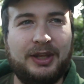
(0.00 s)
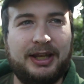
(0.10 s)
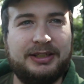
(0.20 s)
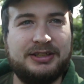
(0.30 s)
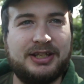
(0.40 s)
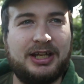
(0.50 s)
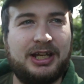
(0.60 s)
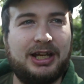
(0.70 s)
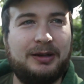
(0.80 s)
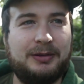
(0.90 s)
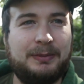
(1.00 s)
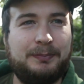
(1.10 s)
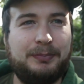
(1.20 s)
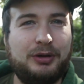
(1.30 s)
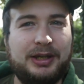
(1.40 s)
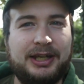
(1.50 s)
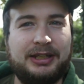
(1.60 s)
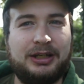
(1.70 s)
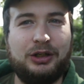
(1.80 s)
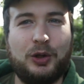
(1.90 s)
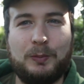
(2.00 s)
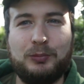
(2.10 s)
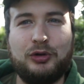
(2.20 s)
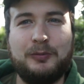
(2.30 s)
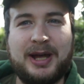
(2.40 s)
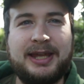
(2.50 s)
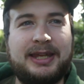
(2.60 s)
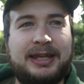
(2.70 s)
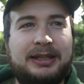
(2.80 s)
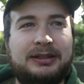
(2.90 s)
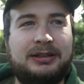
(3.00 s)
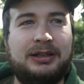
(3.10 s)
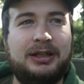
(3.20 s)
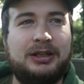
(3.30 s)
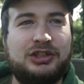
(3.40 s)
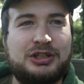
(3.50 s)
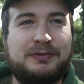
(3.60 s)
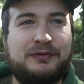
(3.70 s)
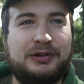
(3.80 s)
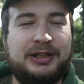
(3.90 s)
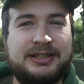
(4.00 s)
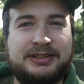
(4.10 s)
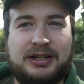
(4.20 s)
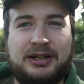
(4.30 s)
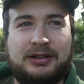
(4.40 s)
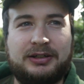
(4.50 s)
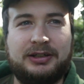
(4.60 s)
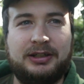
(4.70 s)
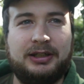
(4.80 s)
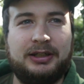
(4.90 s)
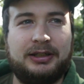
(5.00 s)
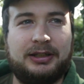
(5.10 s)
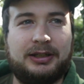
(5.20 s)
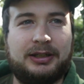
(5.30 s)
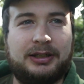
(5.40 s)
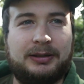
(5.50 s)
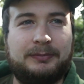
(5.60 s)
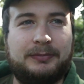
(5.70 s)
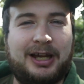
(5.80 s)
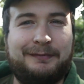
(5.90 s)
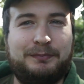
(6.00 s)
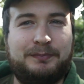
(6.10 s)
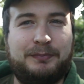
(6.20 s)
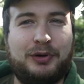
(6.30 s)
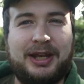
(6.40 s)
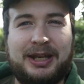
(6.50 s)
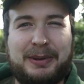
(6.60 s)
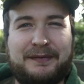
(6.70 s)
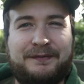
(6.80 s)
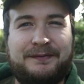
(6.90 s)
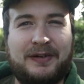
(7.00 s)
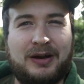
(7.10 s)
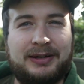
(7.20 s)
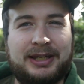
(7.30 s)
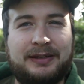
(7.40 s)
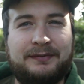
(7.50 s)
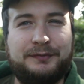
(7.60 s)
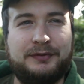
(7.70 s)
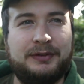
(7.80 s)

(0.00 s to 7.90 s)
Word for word: and uh, I'm going to put in a lot more bait in just before it gets dark. um, I put in about five,